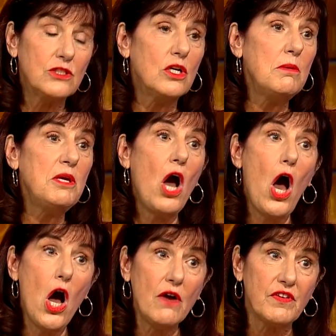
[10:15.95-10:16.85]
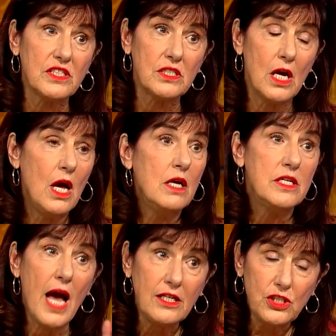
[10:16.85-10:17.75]
he said, It's going to be a harvest
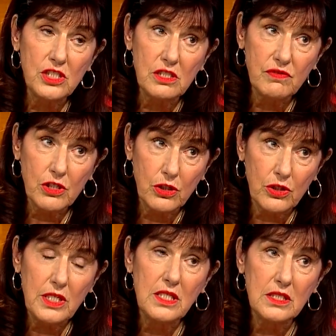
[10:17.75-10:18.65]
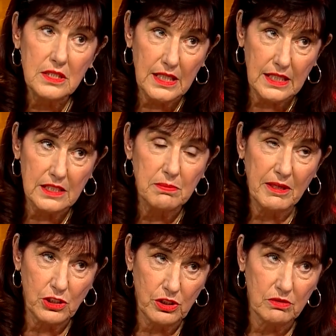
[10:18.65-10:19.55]
not just of the good
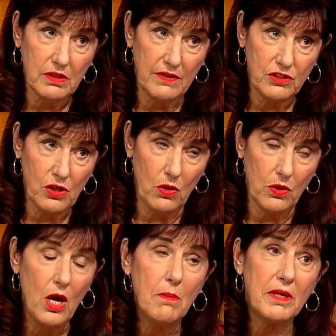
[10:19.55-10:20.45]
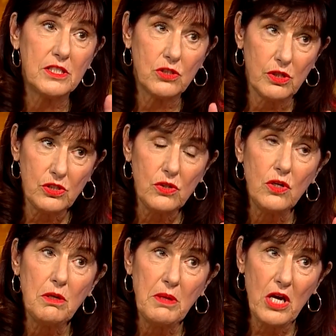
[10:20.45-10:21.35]
deeds my children have sown, but it's
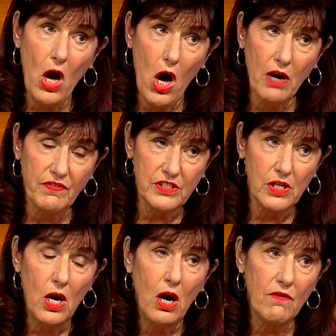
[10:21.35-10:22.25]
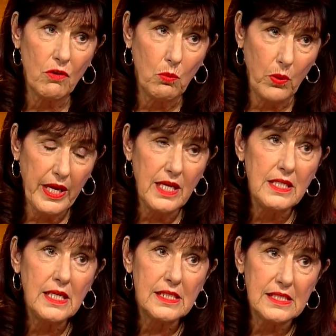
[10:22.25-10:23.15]
also going to be a harvest of the
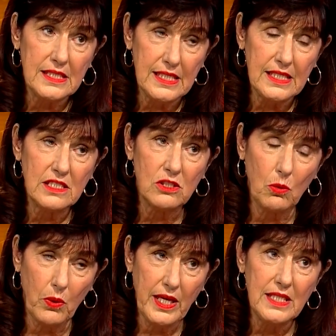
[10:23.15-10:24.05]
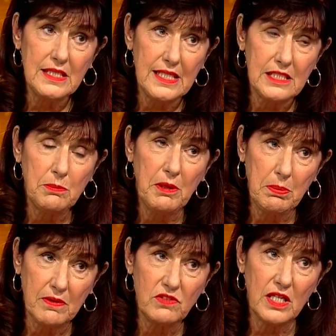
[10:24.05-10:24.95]
wicked seeds and the wicked deeds
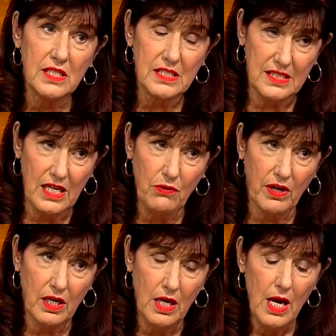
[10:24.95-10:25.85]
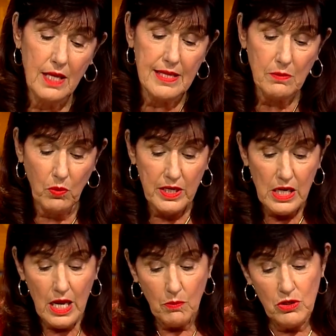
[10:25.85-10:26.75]
people have done in secret. That
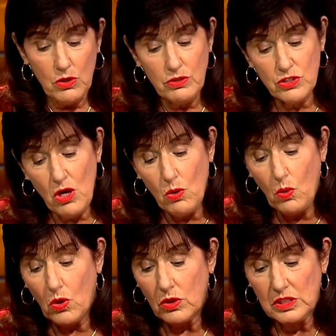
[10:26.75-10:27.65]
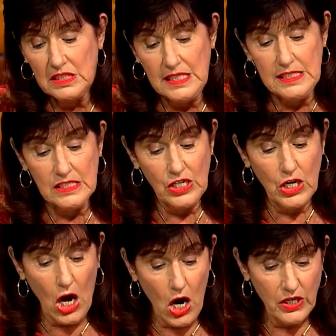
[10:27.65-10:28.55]
when, when you sow seeds
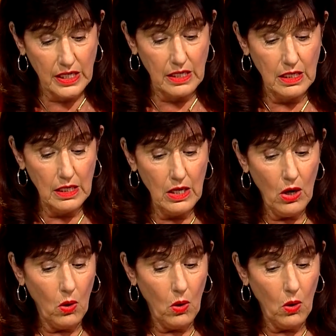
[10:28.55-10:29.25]
in a garden,